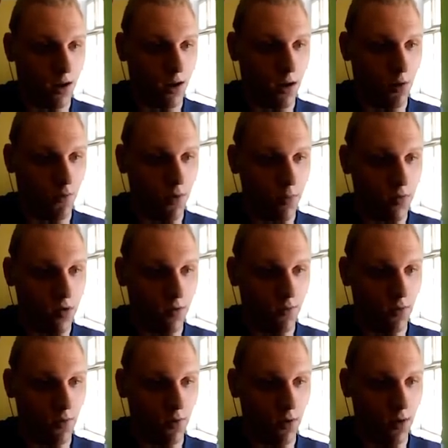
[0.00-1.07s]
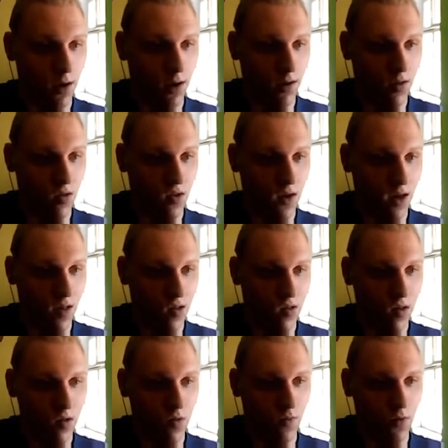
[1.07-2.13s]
in our website folder in the CSS